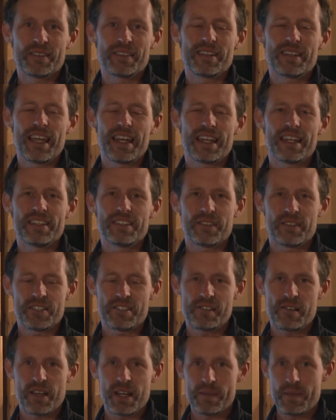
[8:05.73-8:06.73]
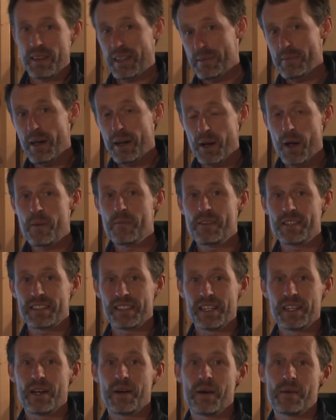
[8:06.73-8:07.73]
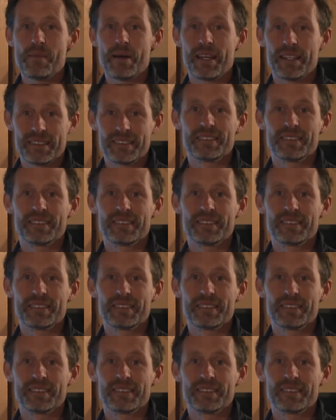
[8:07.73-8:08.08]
get into astronomy that they might obviously know about.